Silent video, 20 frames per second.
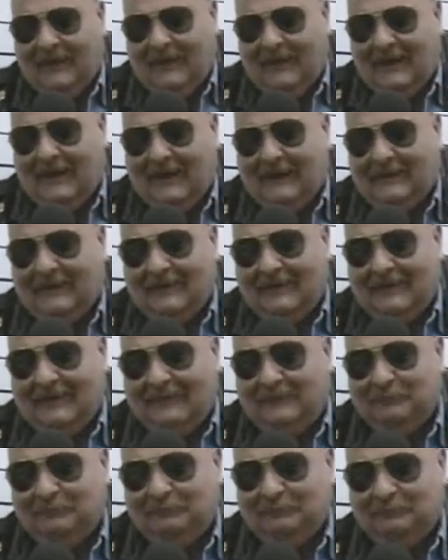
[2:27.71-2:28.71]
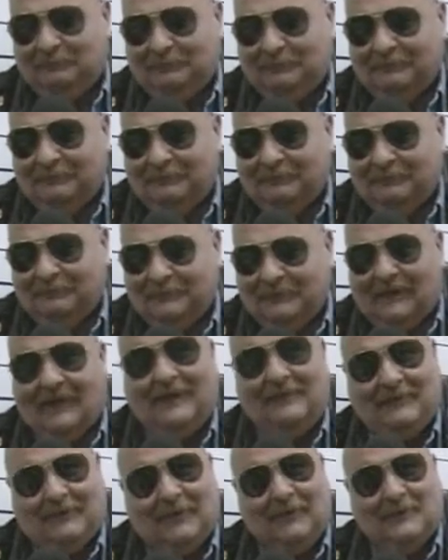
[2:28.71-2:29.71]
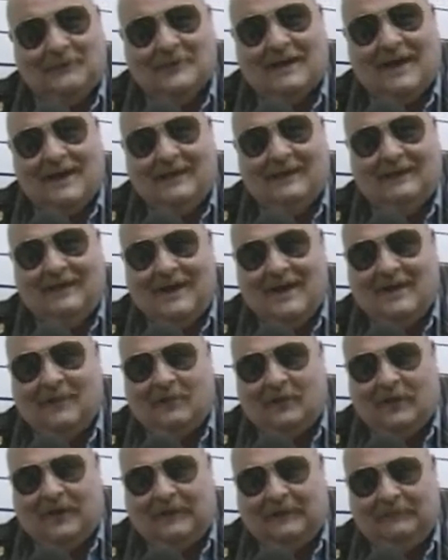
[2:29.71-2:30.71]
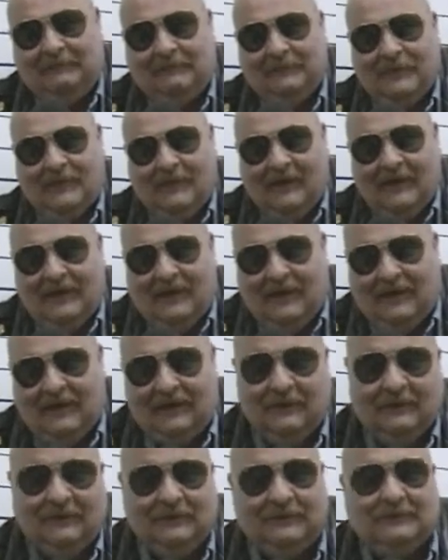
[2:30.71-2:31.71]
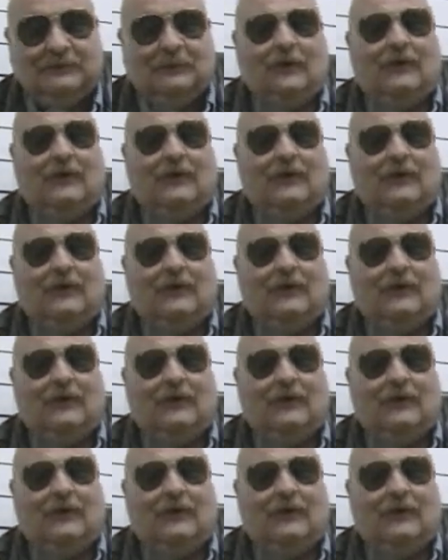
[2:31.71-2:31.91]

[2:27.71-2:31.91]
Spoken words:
And life goes on in that one. Our other